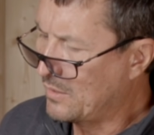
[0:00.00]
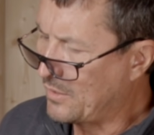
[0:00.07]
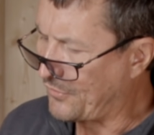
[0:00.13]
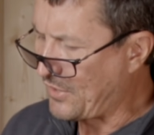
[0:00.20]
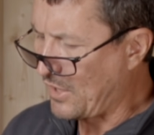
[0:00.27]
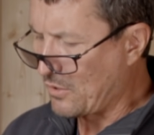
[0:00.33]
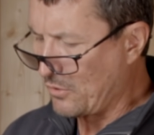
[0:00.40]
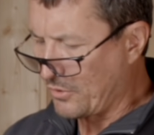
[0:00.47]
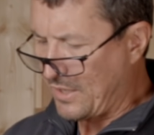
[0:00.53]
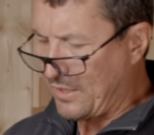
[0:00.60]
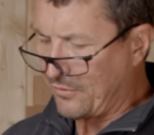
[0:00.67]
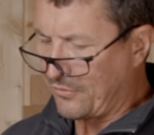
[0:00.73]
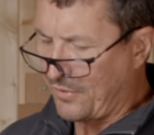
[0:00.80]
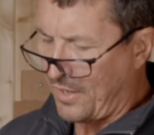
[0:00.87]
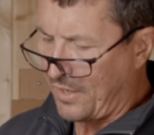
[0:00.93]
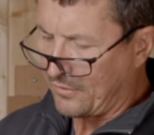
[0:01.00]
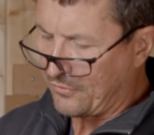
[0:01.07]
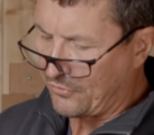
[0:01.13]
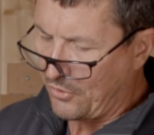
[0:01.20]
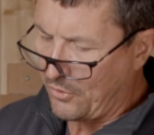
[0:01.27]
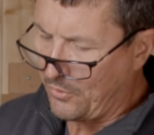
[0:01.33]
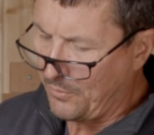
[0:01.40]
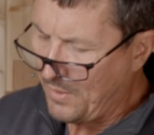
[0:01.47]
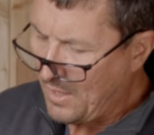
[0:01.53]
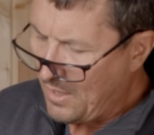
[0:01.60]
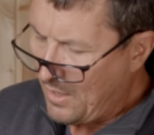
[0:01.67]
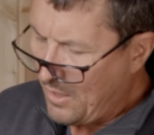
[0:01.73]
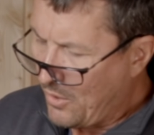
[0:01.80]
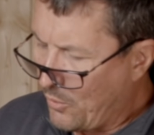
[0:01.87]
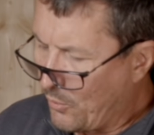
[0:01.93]
let's take a look inside. So
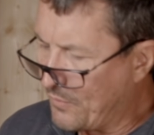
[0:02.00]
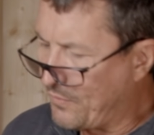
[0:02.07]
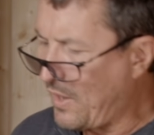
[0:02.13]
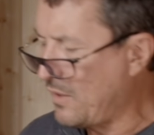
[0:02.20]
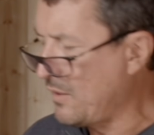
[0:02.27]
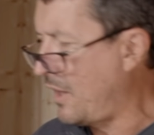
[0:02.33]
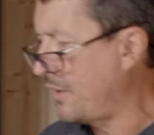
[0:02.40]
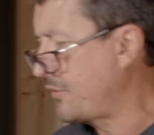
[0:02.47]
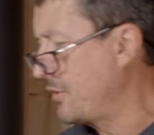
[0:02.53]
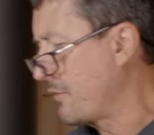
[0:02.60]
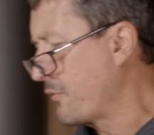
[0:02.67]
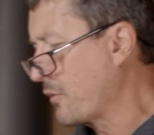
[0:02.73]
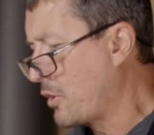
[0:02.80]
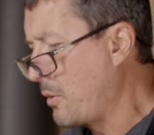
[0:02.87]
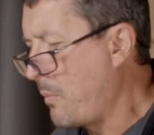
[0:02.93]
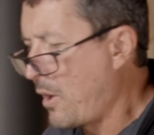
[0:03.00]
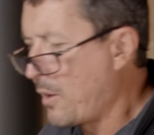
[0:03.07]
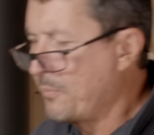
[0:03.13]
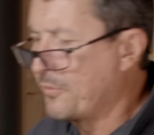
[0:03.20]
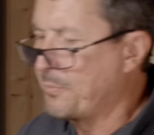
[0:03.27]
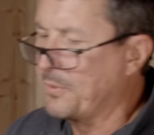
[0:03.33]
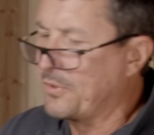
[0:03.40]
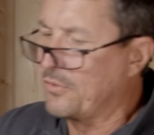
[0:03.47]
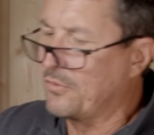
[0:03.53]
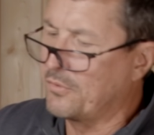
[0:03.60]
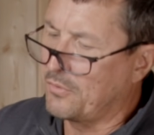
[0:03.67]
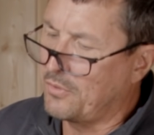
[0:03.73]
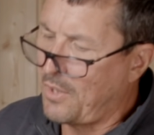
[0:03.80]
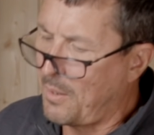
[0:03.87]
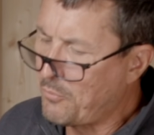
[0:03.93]
we've got lots of different compartments, but the,
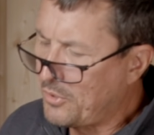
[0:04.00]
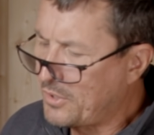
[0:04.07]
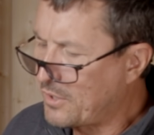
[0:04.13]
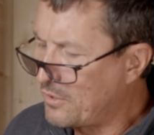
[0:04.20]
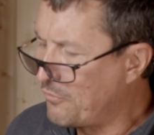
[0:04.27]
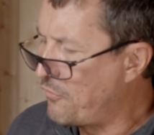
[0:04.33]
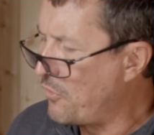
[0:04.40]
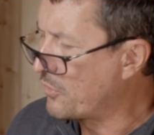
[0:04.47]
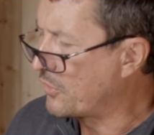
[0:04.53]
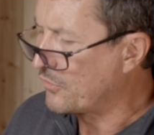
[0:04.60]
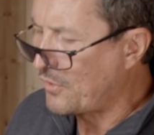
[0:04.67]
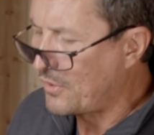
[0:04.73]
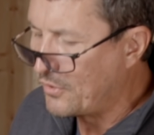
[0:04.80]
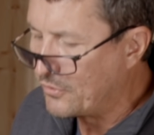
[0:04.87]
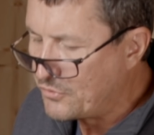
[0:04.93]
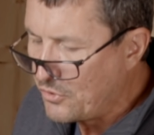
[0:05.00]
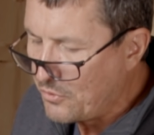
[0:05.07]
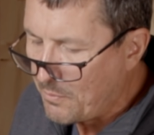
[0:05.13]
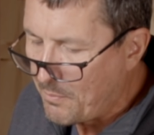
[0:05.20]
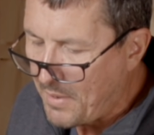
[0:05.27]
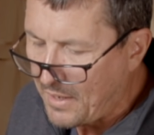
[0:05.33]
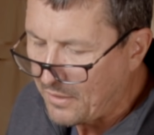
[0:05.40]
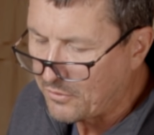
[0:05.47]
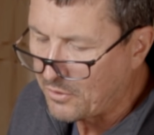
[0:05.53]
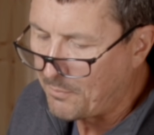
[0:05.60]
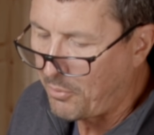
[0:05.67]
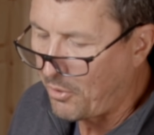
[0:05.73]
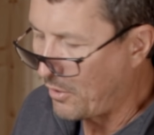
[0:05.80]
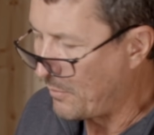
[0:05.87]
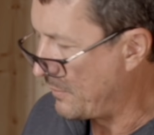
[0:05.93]
the, I'm really going to focus on the two main
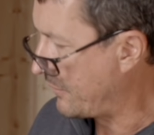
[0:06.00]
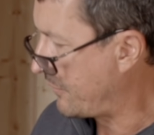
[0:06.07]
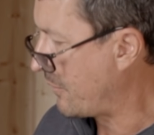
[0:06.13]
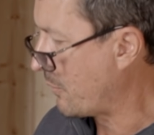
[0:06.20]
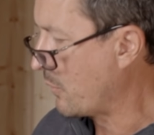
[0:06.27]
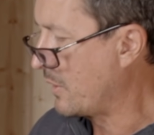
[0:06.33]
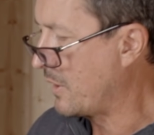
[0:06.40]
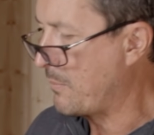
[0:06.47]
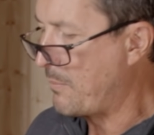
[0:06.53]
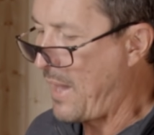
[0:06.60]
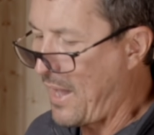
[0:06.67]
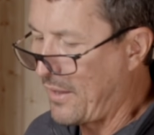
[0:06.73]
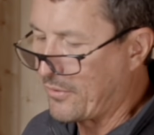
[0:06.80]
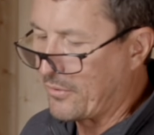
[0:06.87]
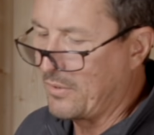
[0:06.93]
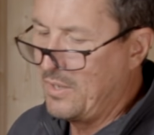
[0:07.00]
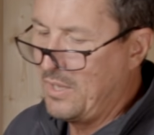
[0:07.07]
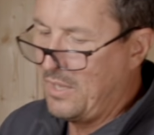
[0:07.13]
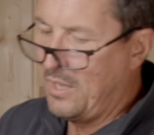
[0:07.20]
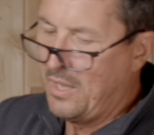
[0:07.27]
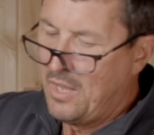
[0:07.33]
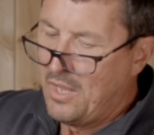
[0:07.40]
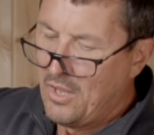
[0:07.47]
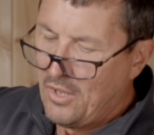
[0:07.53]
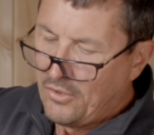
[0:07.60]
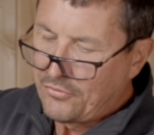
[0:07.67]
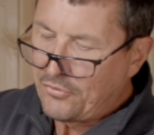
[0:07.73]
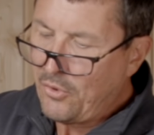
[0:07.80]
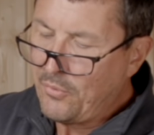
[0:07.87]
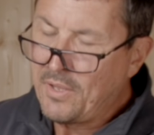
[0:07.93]
compartments that really matter.
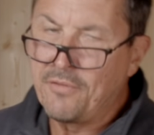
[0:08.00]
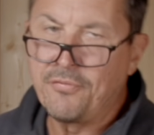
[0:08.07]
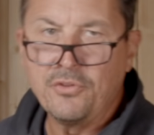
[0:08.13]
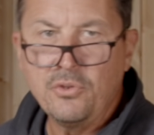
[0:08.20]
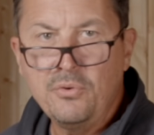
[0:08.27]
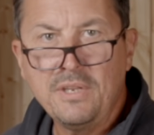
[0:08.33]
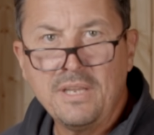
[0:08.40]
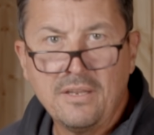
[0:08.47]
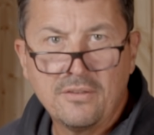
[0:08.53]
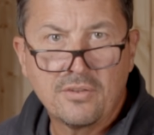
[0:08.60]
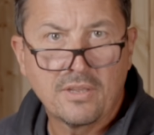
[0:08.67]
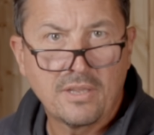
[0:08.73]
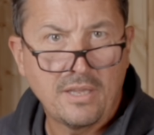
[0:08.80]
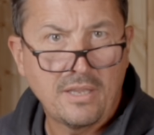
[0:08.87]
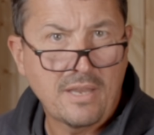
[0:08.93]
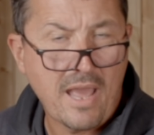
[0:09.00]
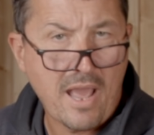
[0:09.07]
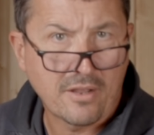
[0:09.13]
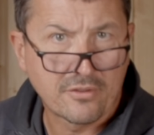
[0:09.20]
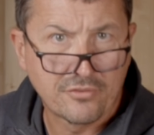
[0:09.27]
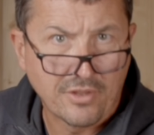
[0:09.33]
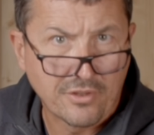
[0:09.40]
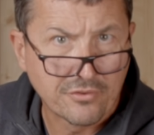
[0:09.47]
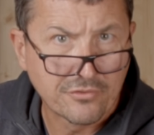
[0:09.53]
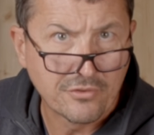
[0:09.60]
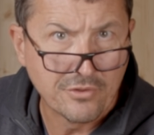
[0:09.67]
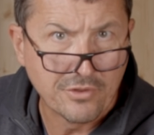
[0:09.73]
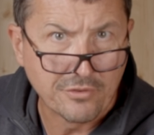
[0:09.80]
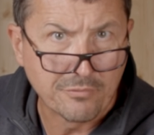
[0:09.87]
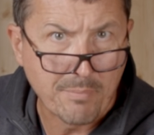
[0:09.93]
So if you need to get access
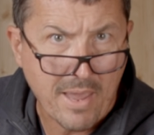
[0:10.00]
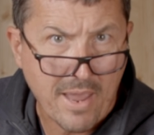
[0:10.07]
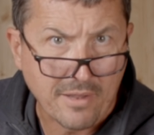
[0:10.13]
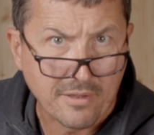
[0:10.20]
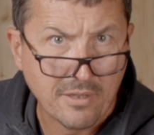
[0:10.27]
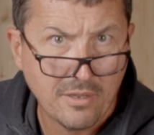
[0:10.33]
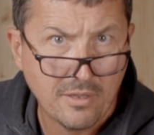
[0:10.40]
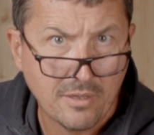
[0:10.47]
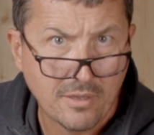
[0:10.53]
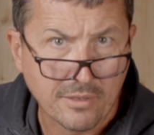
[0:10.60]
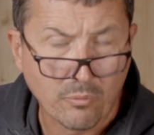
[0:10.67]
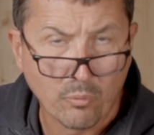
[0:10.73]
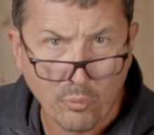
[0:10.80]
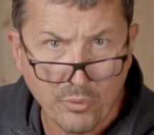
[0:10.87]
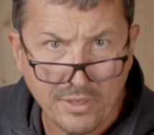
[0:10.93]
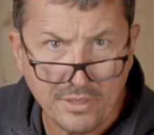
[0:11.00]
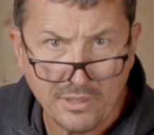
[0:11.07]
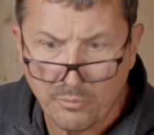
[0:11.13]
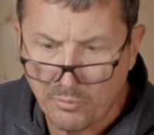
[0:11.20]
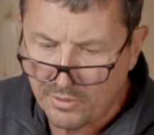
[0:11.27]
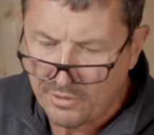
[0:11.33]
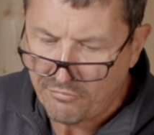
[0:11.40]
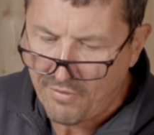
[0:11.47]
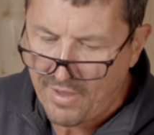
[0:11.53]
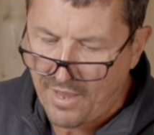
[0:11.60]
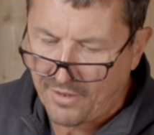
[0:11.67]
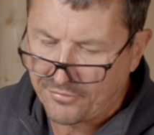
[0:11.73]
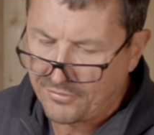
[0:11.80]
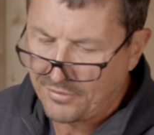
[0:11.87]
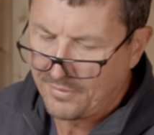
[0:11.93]
to this bag, like really, really
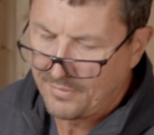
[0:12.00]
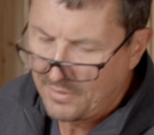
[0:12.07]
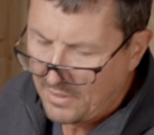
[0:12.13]
fast,